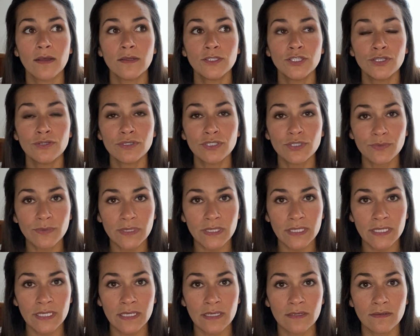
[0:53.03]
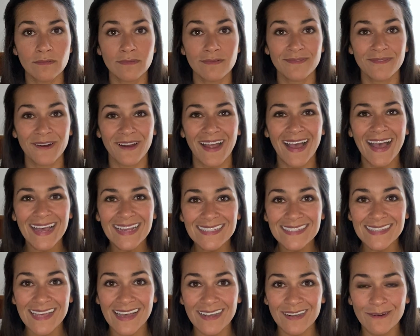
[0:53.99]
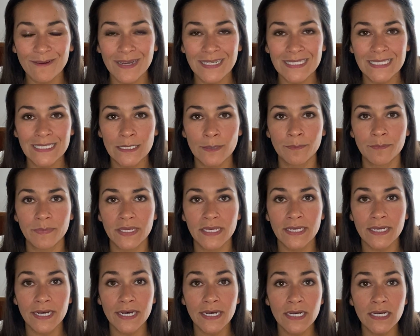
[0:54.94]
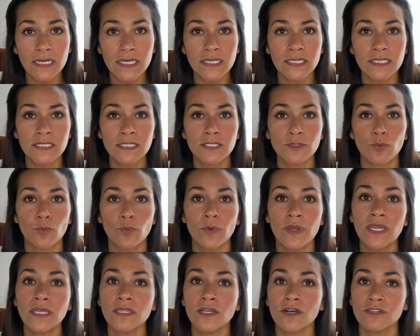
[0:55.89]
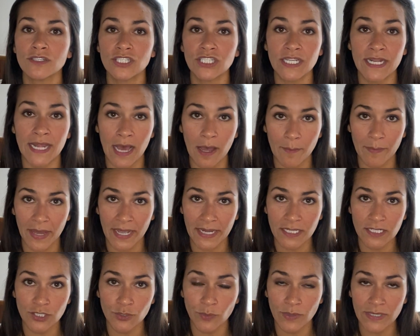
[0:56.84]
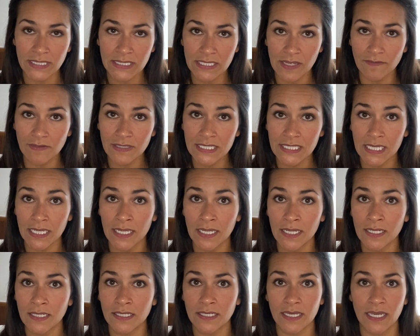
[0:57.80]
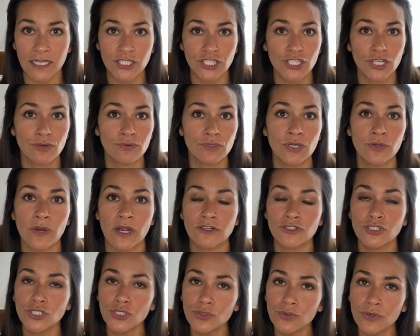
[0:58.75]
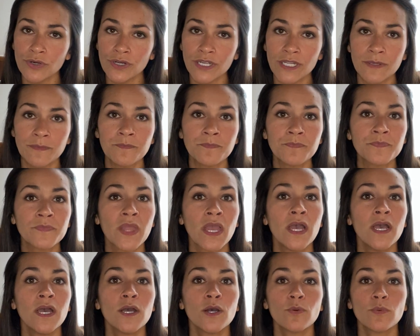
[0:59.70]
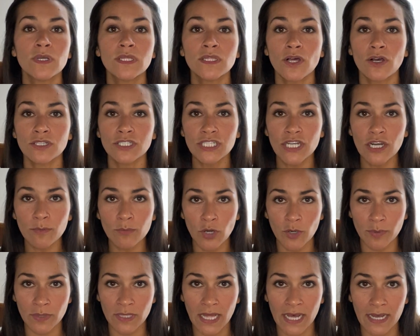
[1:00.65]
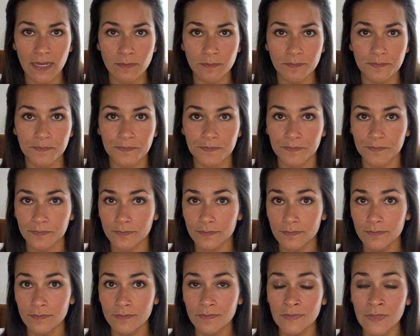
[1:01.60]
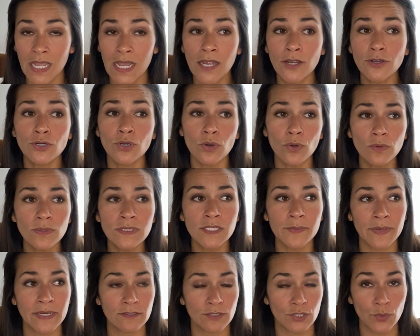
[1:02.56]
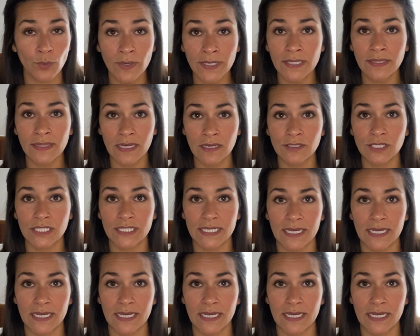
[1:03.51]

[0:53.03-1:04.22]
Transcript: Usually we're asked that question because we launched an app back in 2017. In case you don't know our story, we launched our mobile app. Our goal was about 20,000